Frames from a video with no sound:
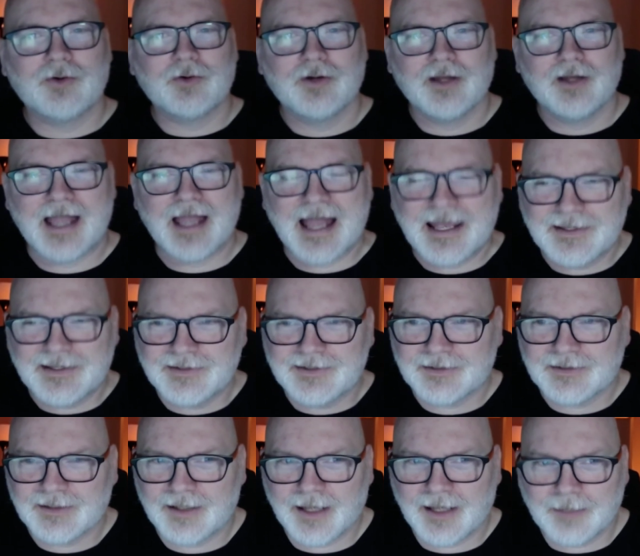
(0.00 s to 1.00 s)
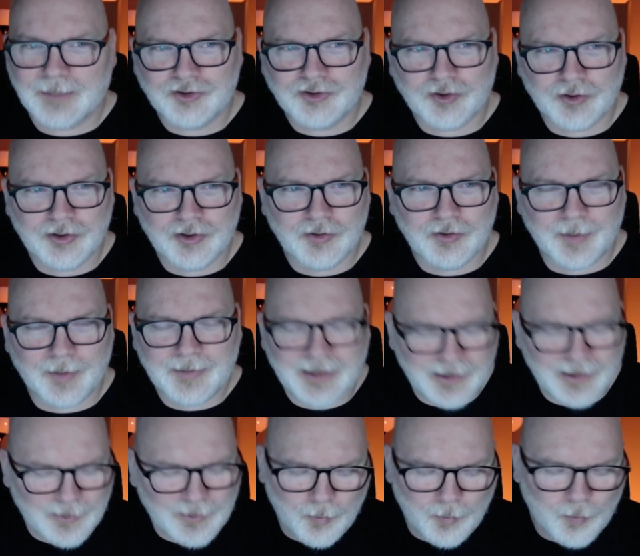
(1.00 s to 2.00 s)
As I'm sure
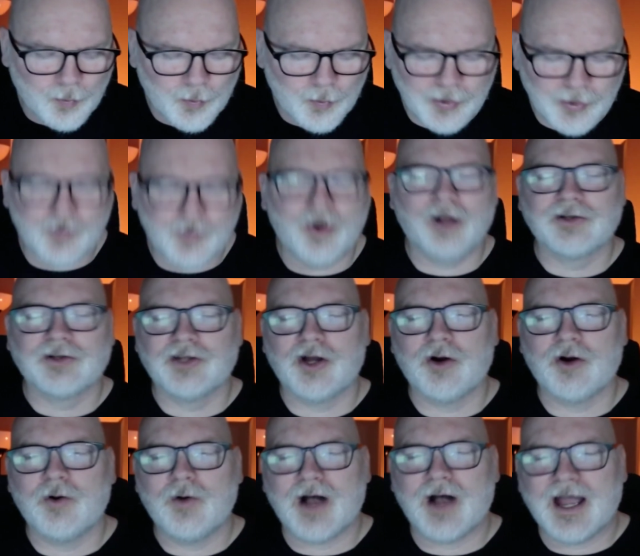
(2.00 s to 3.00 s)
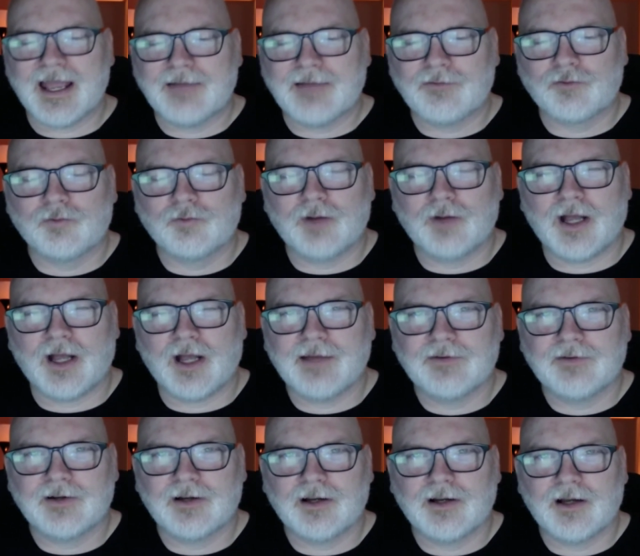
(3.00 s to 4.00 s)
you all know, I have
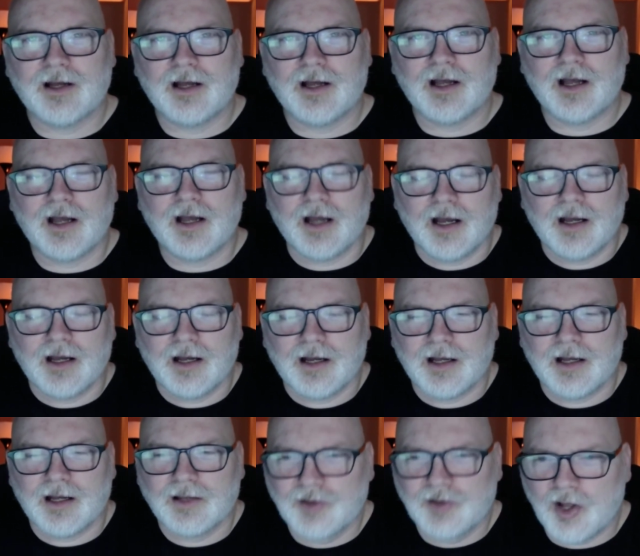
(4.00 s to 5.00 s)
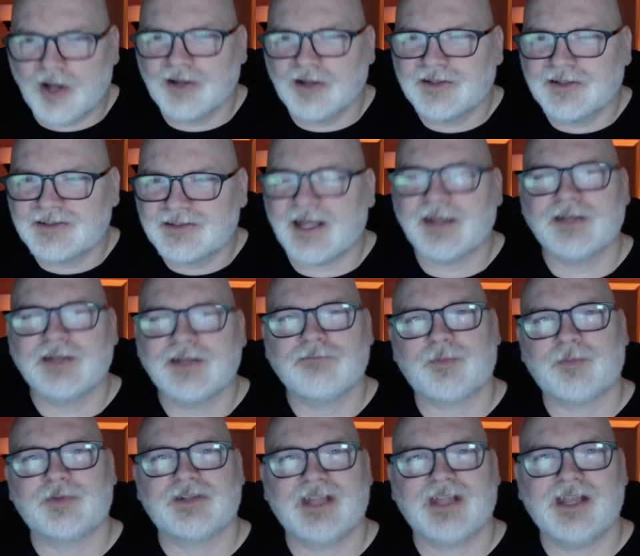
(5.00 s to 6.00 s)
a long-standing
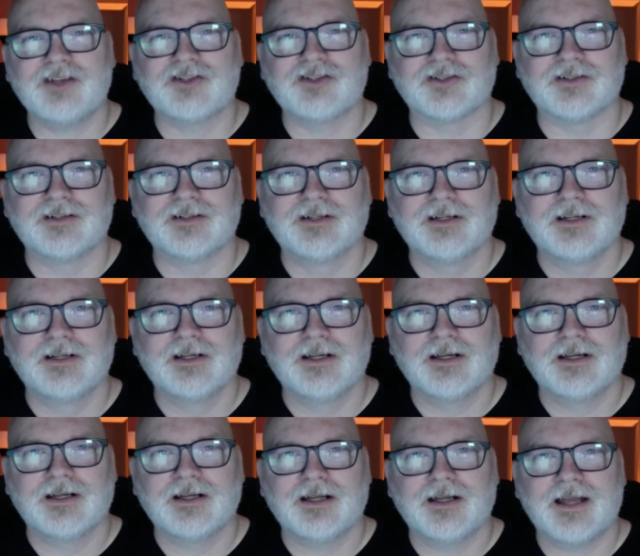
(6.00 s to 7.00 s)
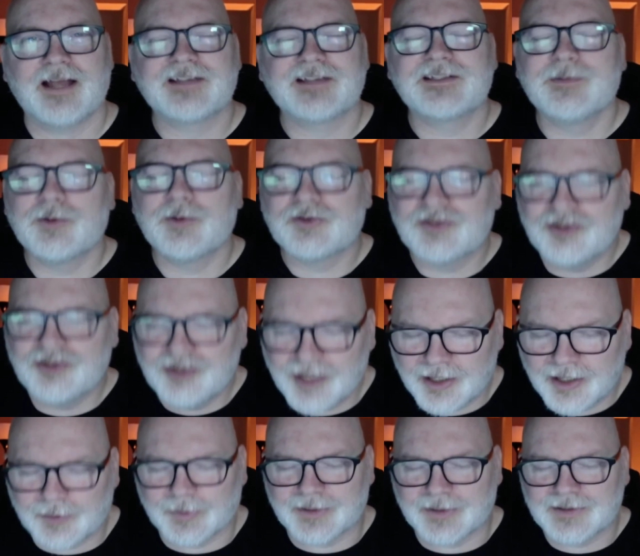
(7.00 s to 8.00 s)
reputation as the most
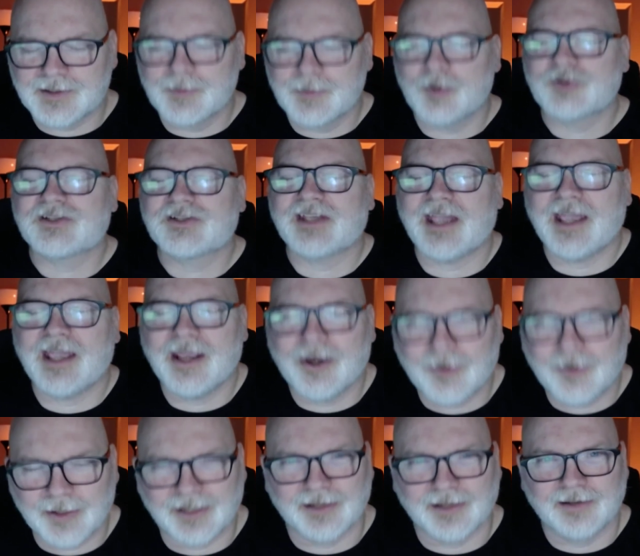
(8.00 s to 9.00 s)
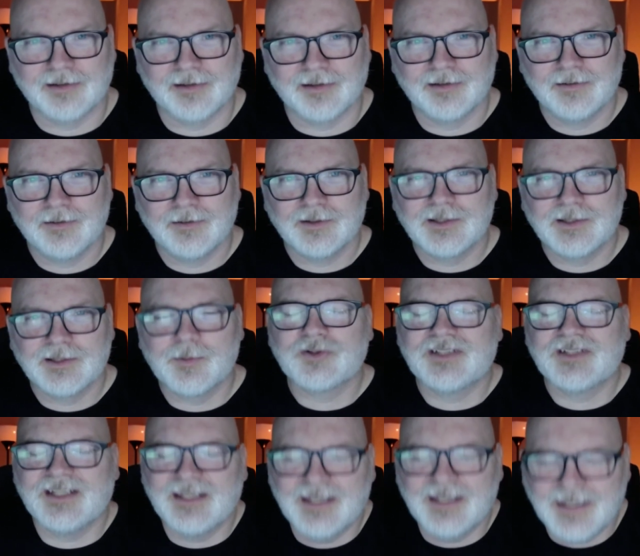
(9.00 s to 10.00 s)
generous, the most caring, the most
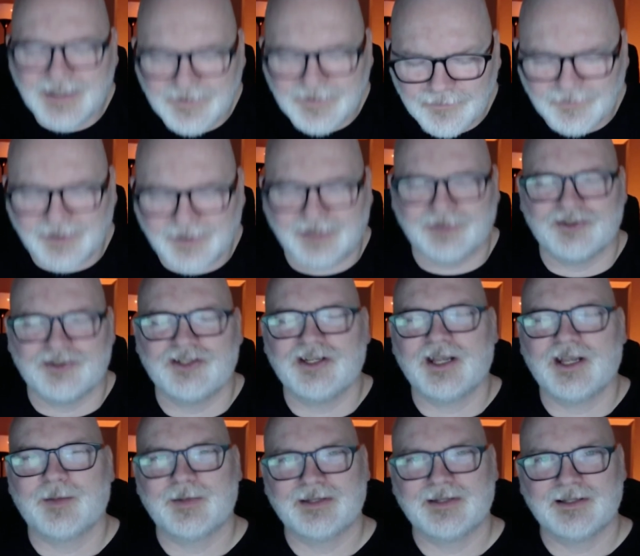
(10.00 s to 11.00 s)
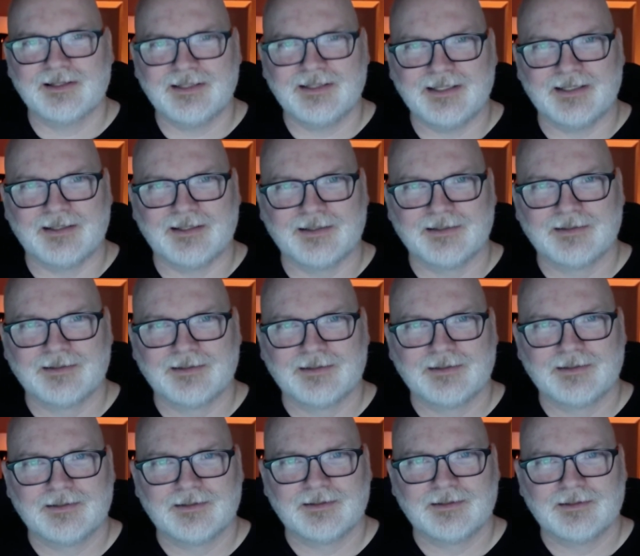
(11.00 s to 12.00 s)
giving GM in the league.
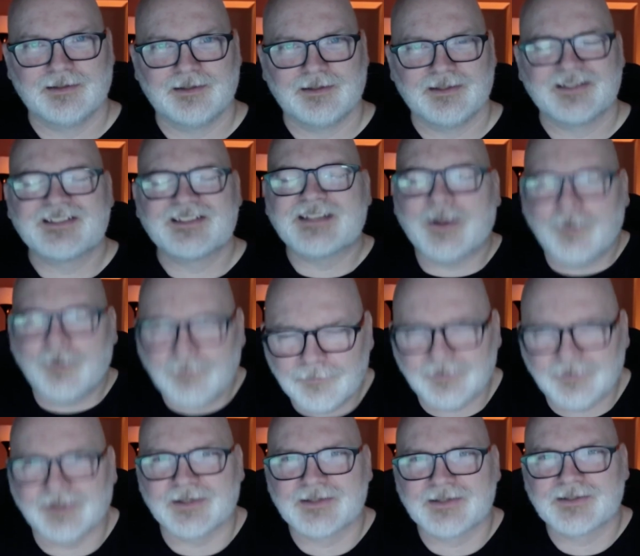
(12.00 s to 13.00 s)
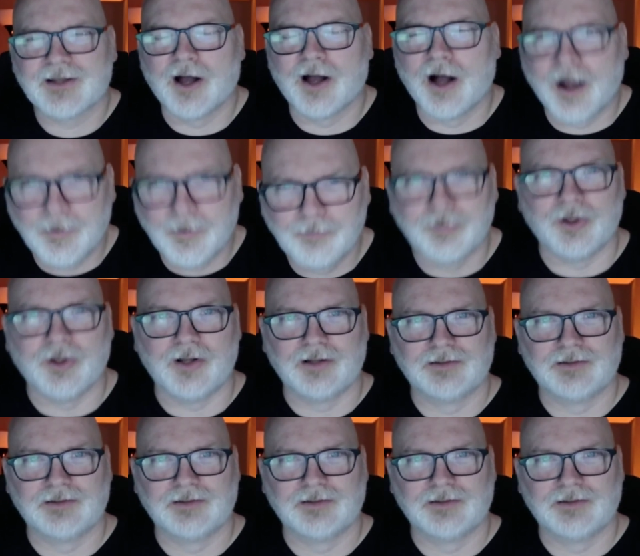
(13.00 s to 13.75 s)
Selfless, humble.